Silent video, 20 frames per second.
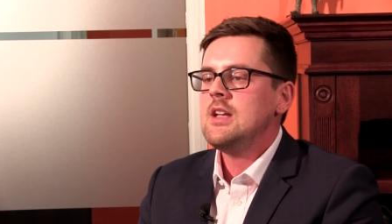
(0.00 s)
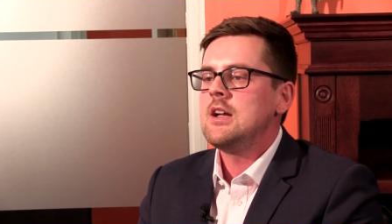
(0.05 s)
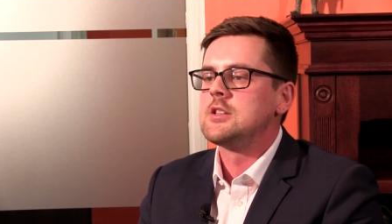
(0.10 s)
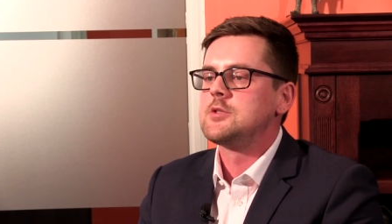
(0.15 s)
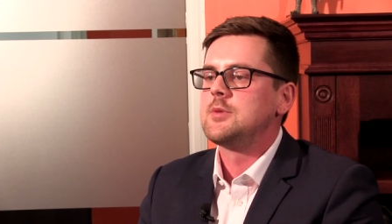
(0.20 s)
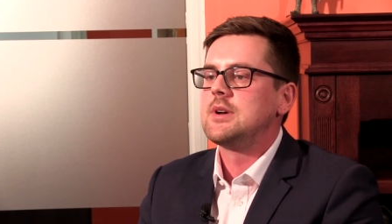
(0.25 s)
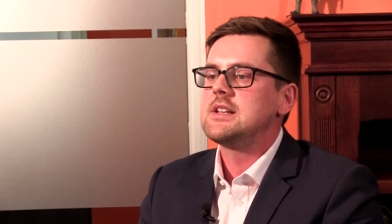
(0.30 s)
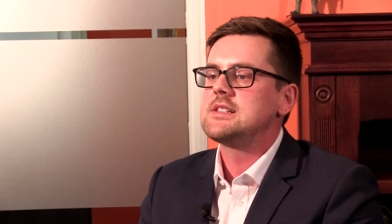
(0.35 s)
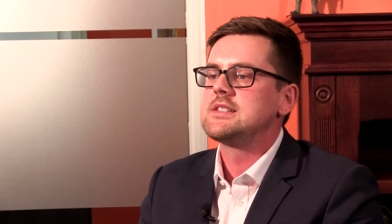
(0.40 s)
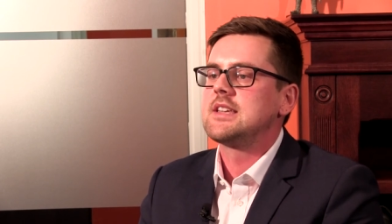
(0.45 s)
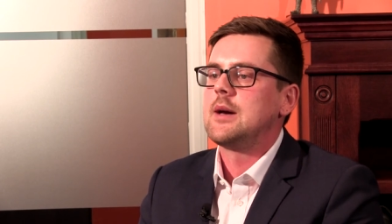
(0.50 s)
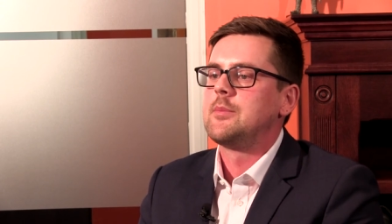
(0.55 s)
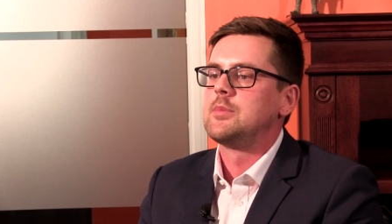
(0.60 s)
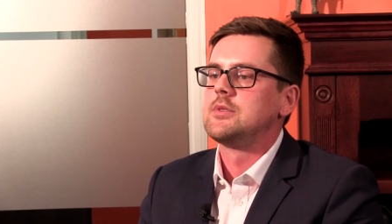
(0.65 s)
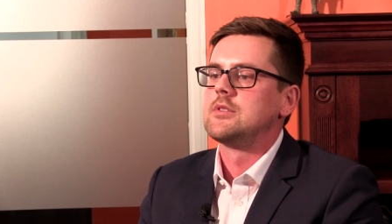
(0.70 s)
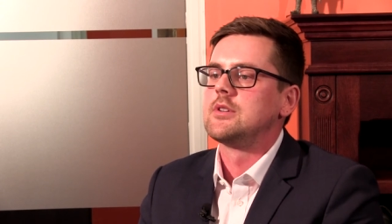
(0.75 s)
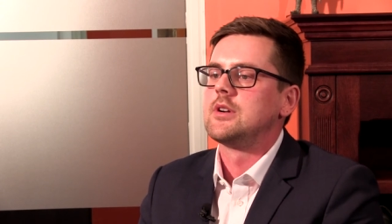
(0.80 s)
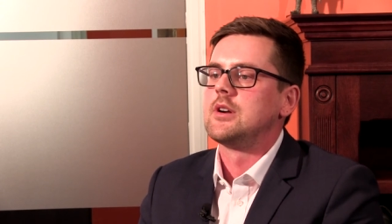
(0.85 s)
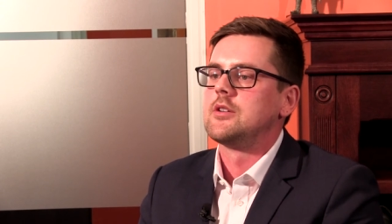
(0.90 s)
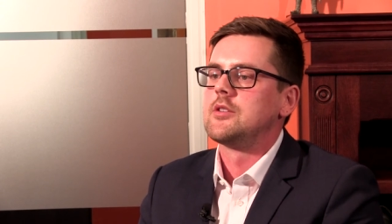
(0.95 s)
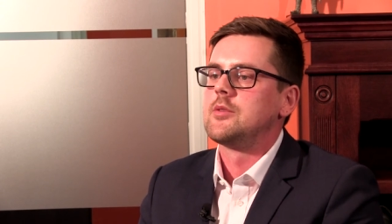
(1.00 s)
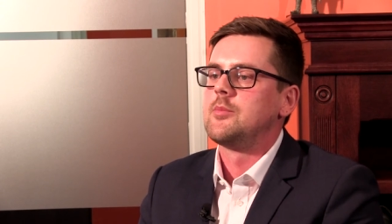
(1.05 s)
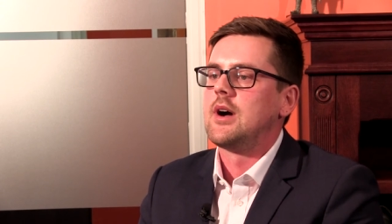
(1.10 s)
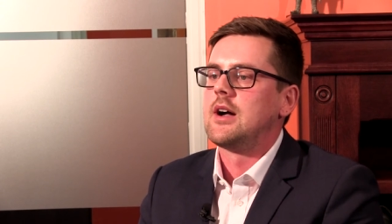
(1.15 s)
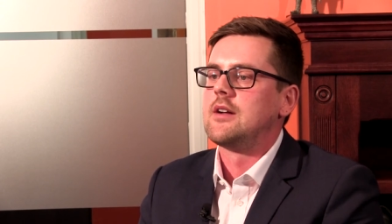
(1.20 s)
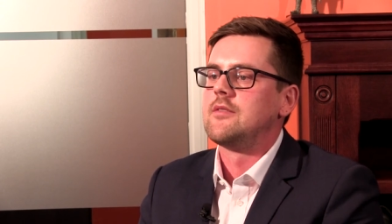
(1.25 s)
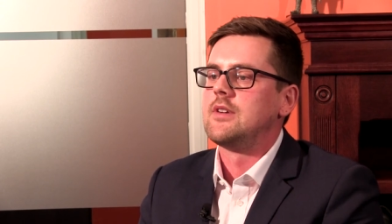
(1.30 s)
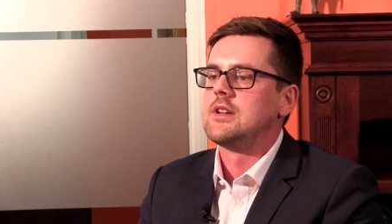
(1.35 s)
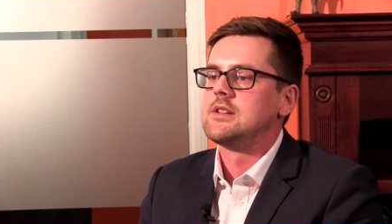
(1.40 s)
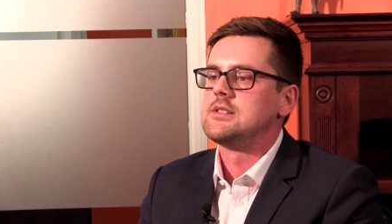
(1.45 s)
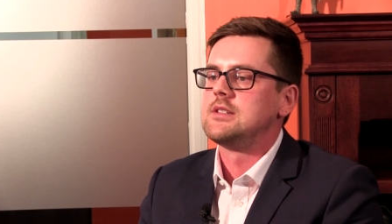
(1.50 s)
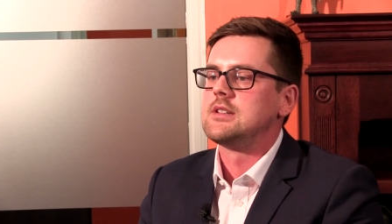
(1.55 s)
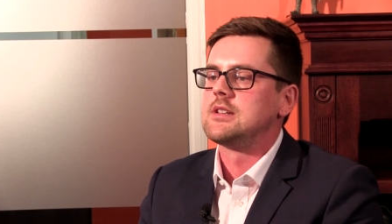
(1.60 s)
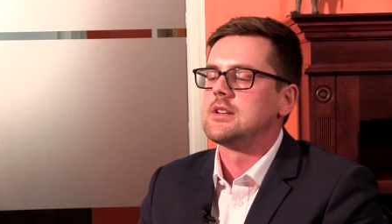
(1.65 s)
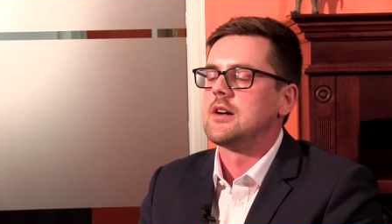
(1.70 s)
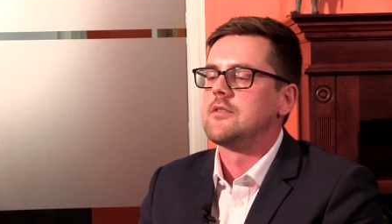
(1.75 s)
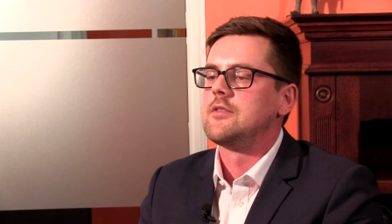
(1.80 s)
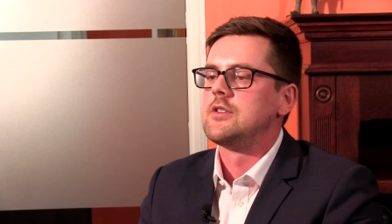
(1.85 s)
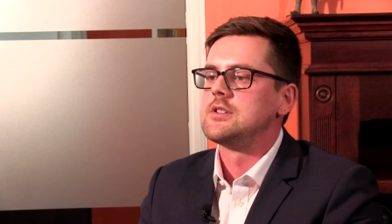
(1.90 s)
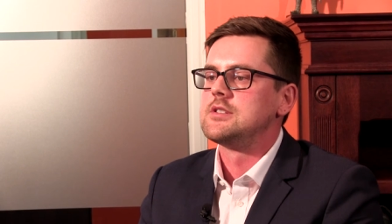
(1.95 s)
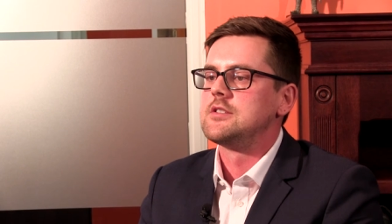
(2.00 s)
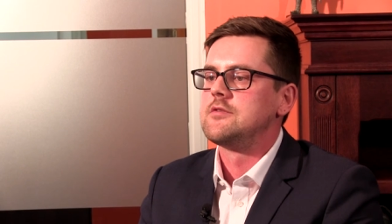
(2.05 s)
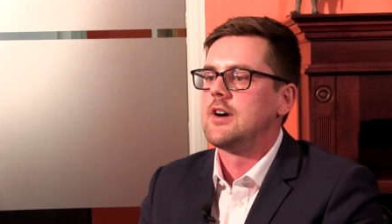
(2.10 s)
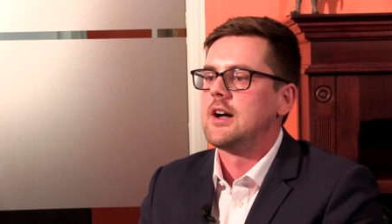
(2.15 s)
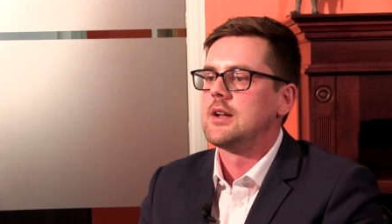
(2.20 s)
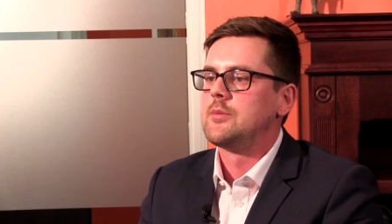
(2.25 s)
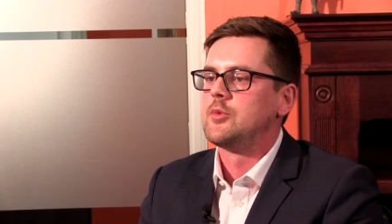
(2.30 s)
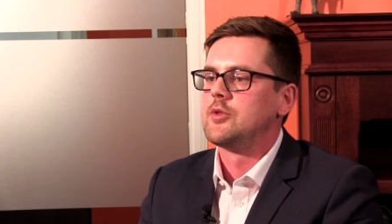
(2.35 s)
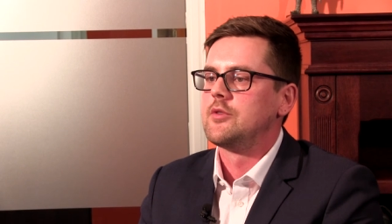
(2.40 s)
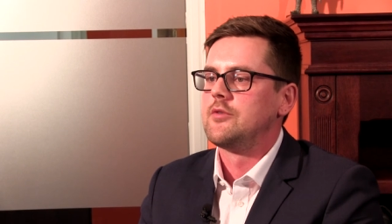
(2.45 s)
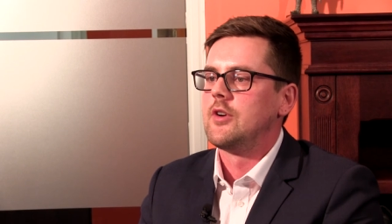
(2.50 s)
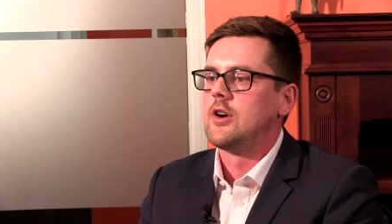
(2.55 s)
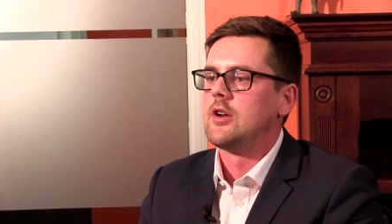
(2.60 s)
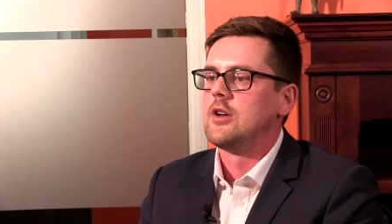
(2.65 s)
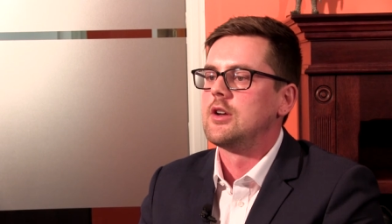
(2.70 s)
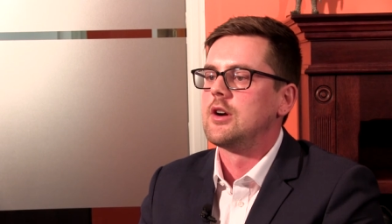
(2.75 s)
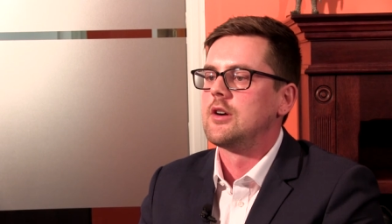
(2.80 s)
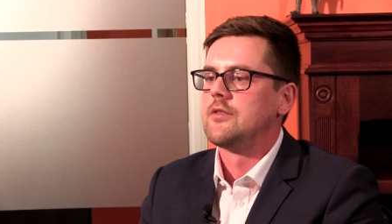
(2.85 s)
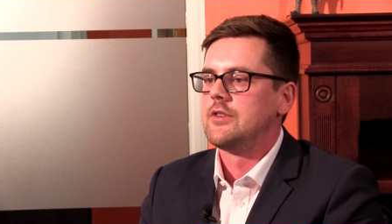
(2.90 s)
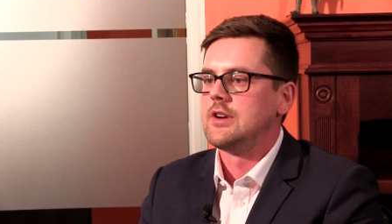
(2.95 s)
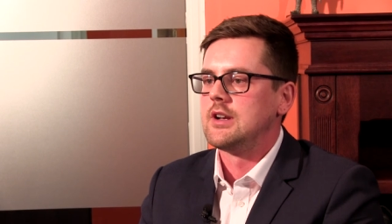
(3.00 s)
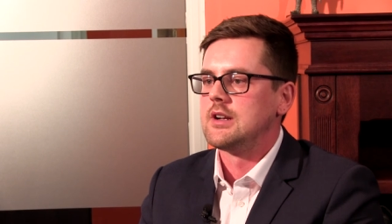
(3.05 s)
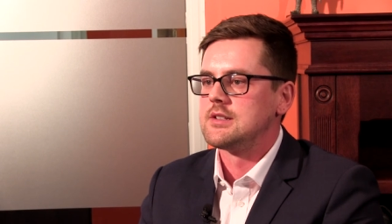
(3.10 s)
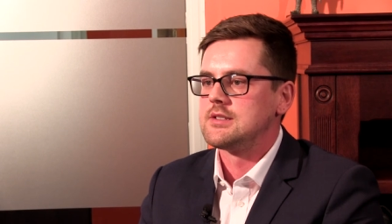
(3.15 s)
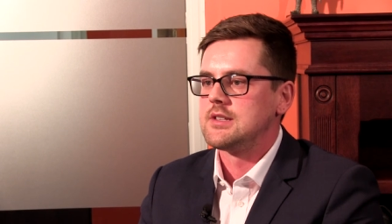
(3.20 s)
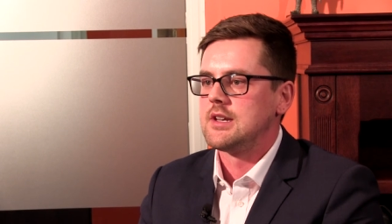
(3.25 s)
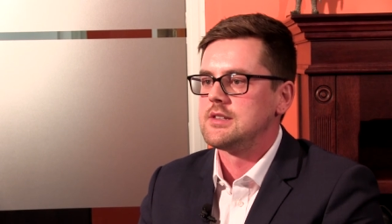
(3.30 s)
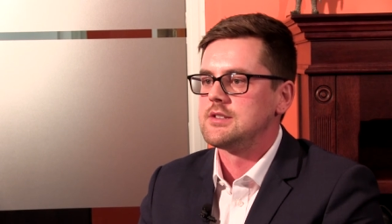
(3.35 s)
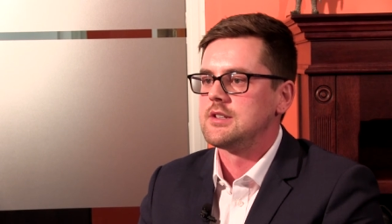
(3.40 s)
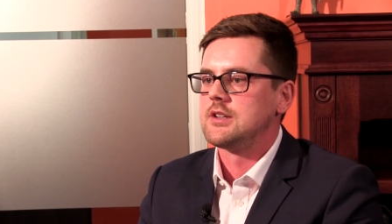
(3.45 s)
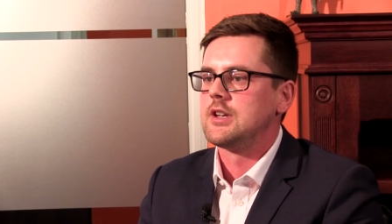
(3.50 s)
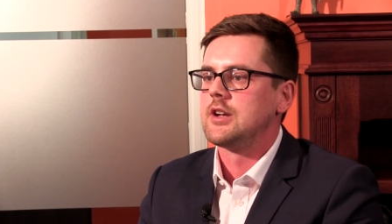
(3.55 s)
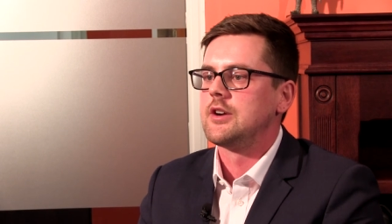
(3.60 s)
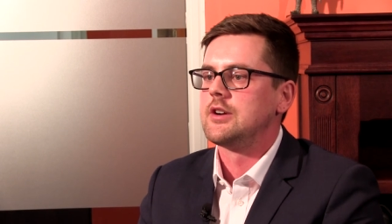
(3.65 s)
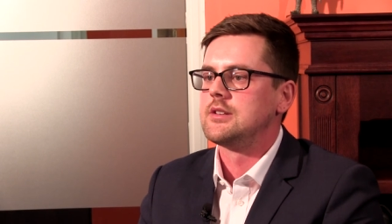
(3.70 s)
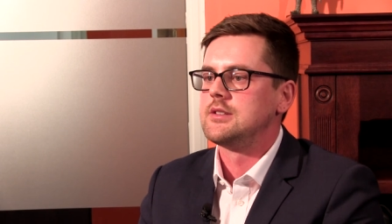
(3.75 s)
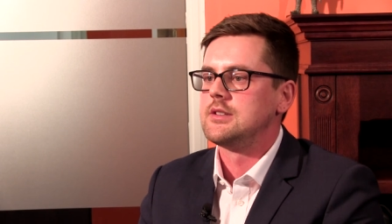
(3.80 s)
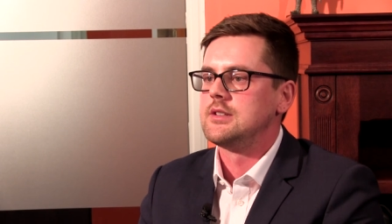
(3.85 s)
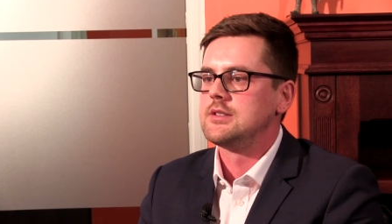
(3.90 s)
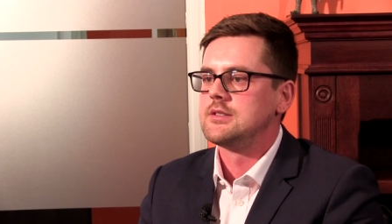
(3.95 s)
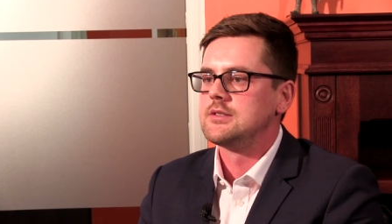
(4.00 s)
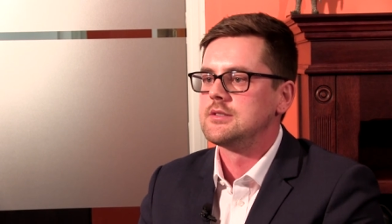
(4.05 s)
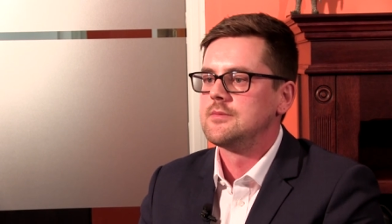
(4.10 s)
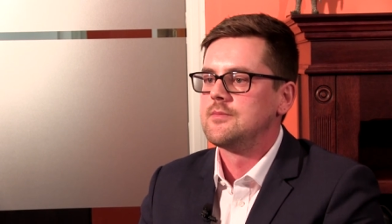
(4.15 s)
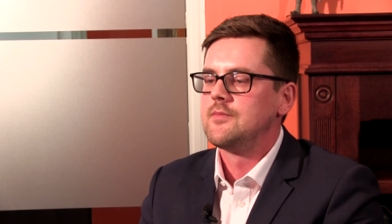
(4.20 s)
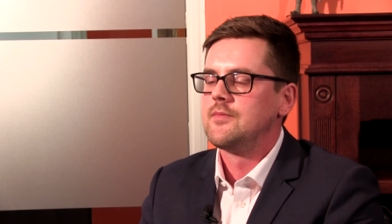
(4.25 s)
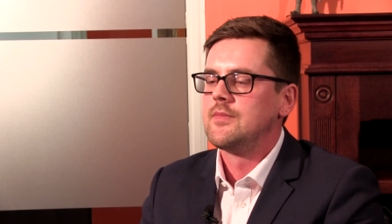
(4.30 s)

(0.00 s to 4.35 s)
as well as capital growth by investing in a diversified portfolio of real estate securities.